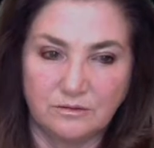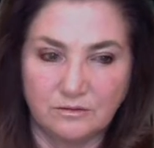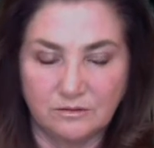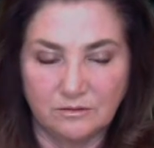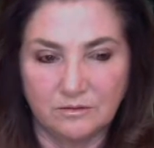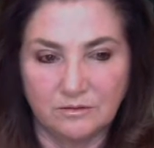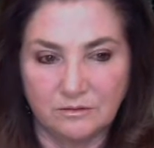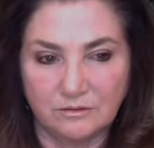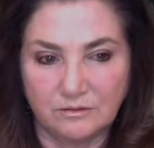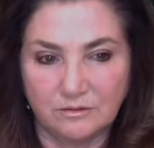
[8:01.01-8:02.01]

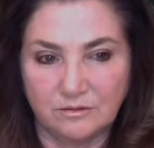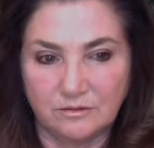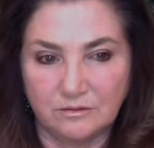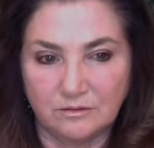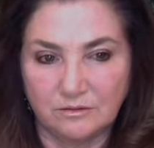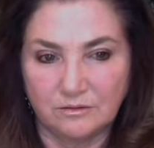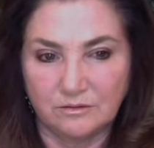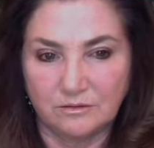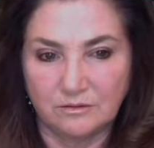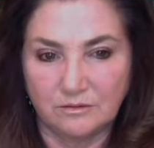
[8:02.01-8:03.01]

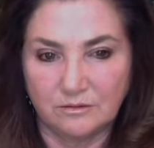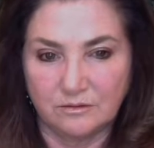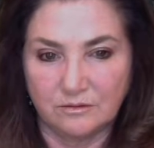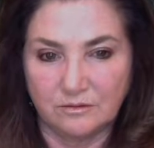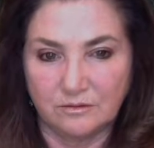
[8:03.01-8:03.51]
This person isn't speaking.